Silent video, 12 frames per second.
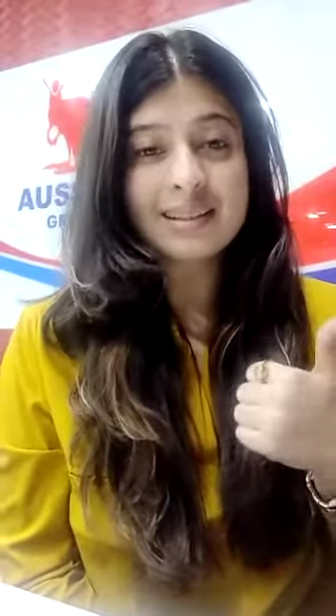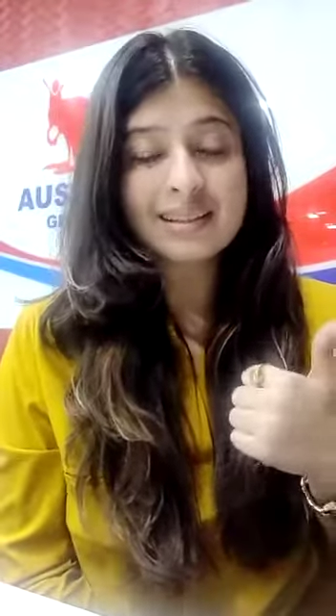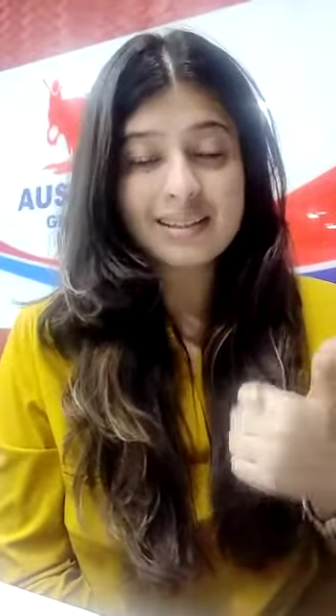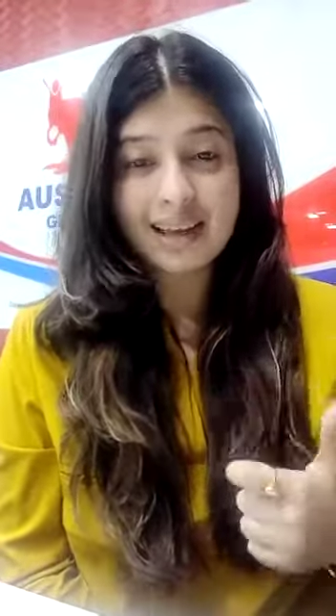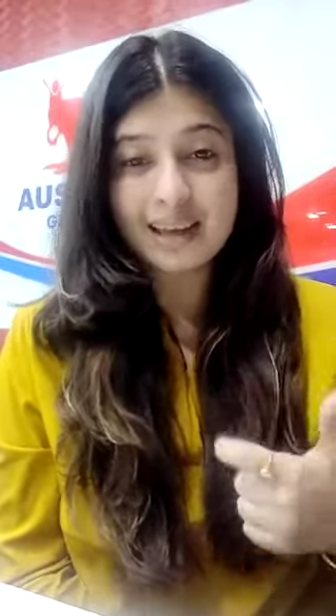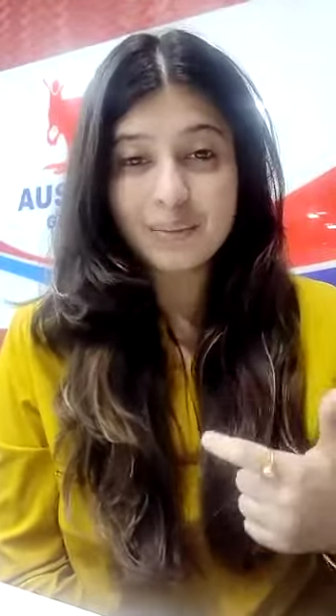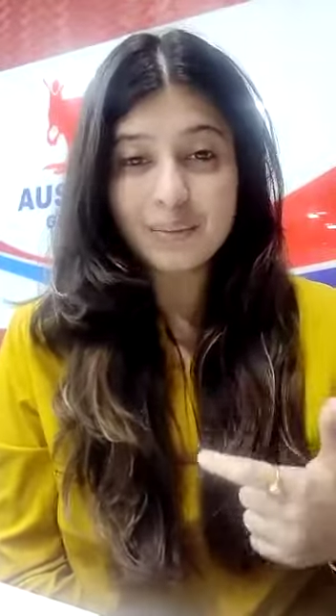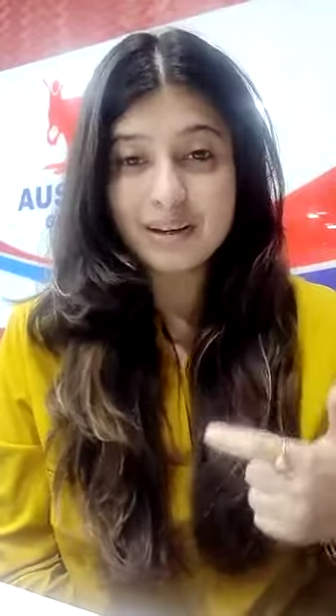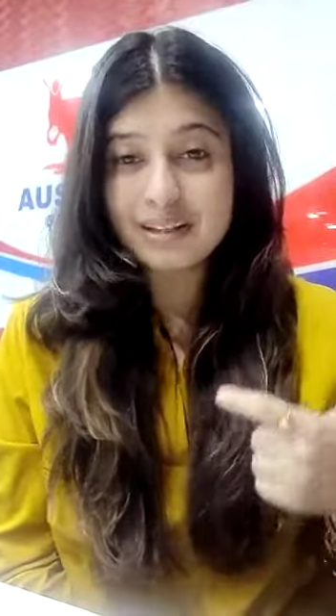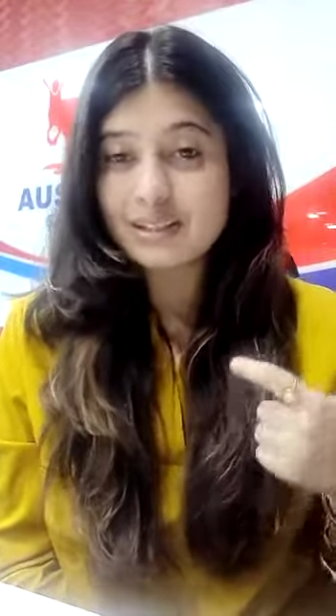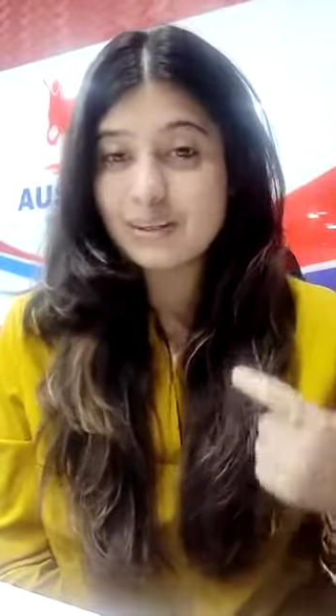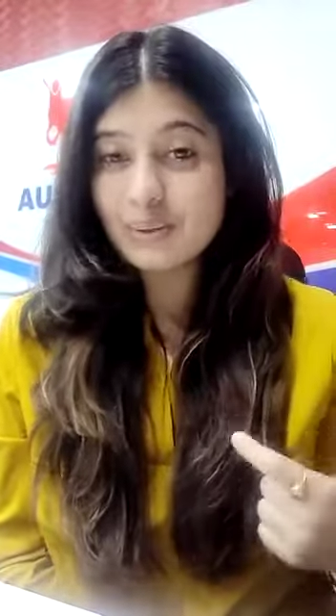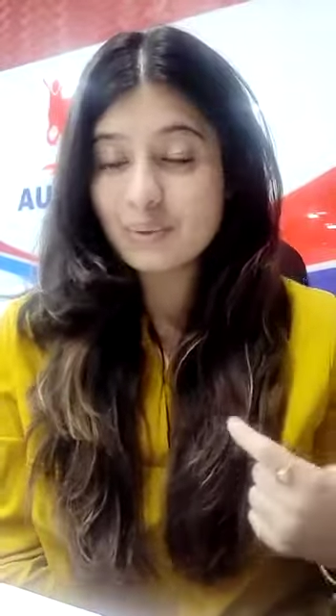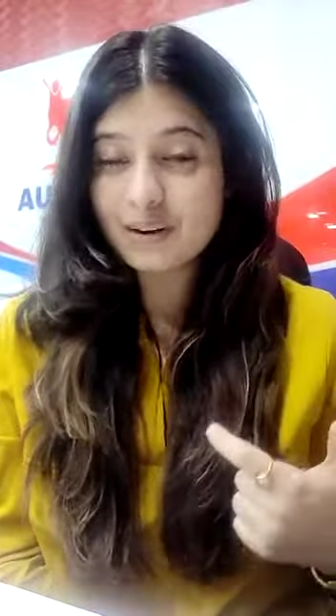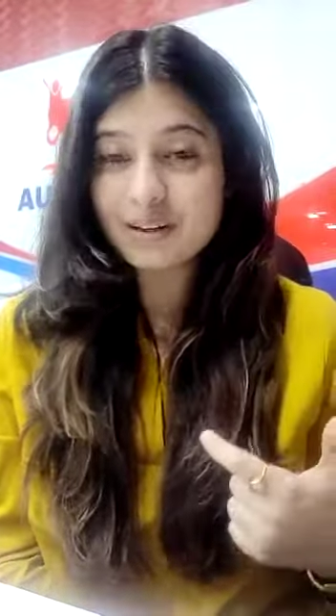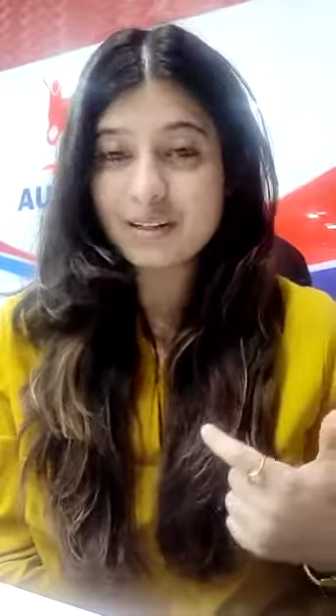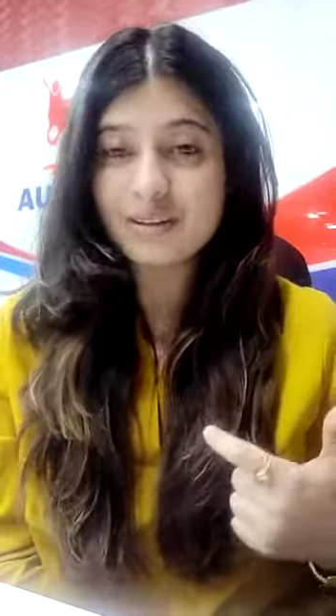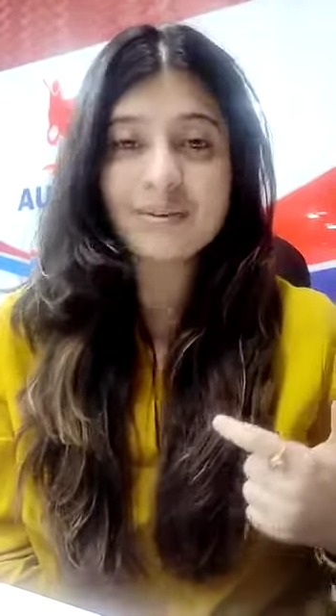The second one is
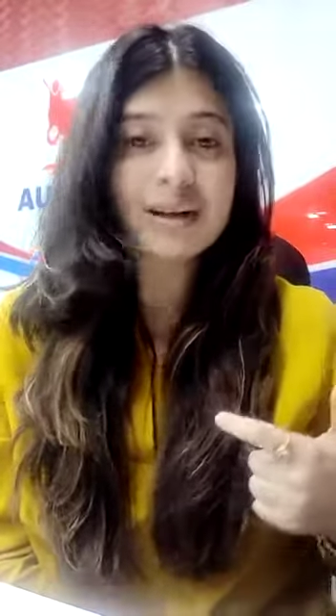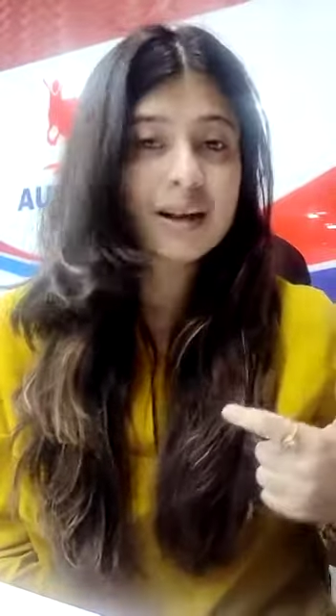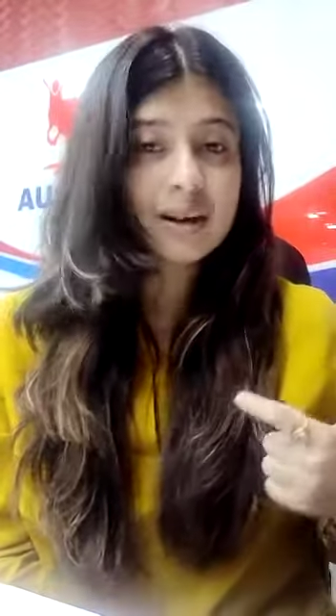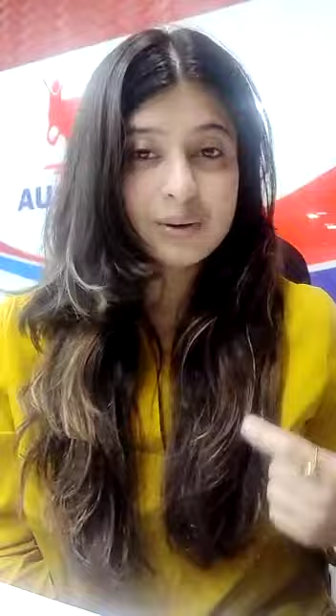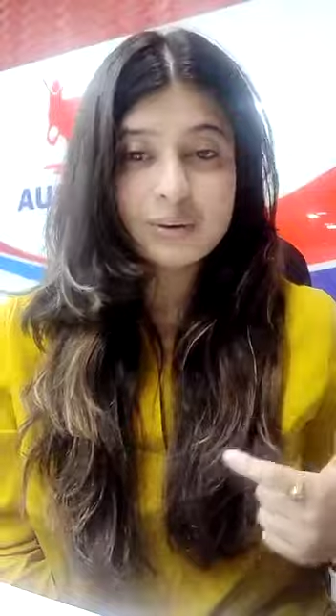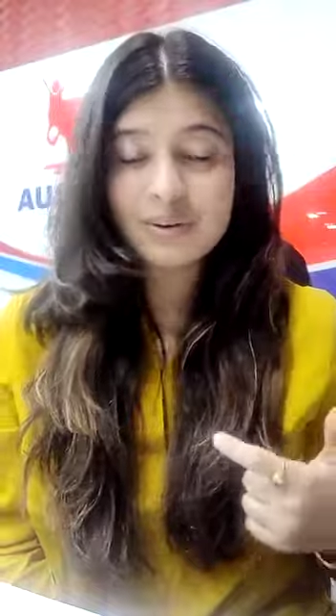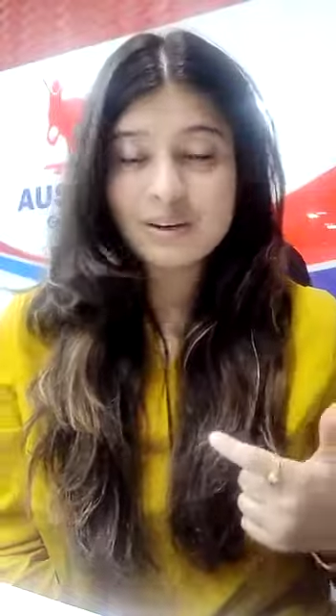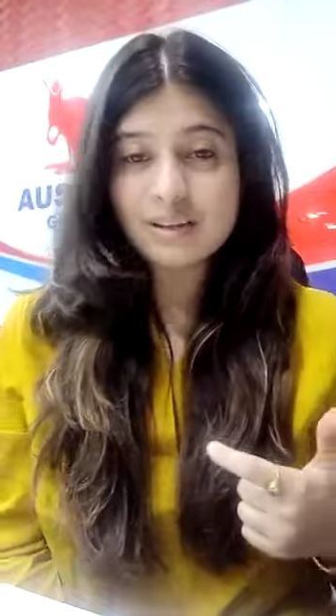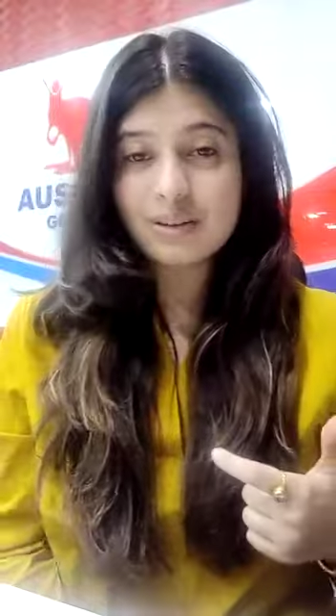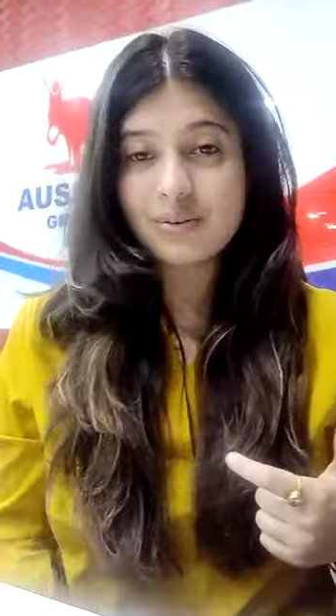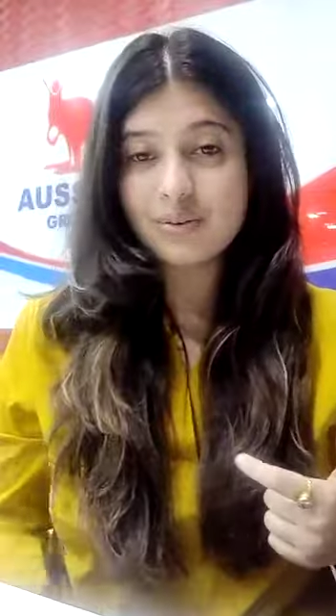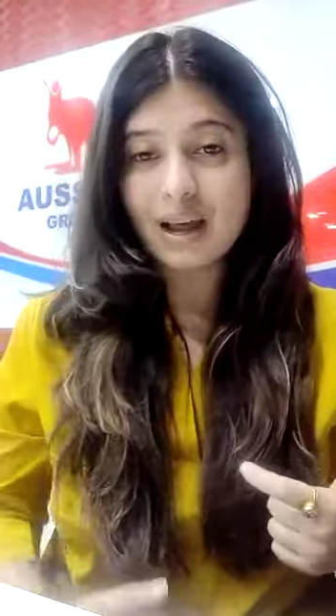lucrative. Lucrative,